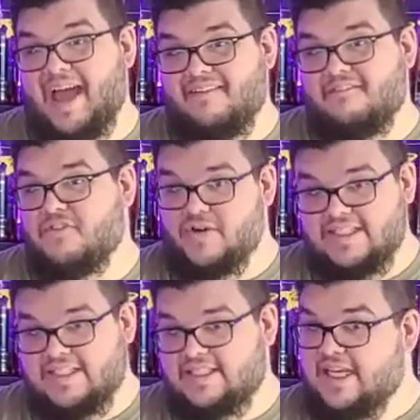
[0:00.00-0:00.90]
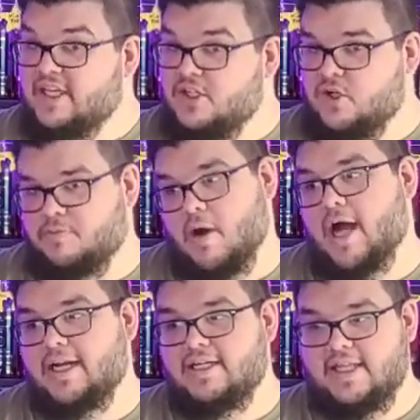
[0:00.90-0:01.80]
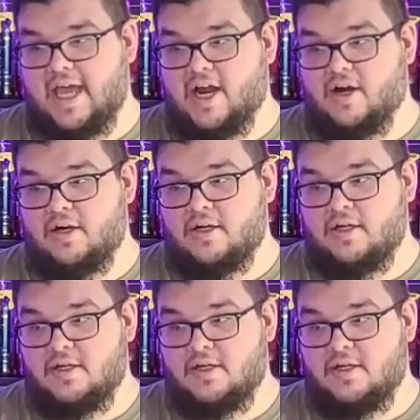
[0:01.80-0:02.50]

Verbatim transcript: every single product there,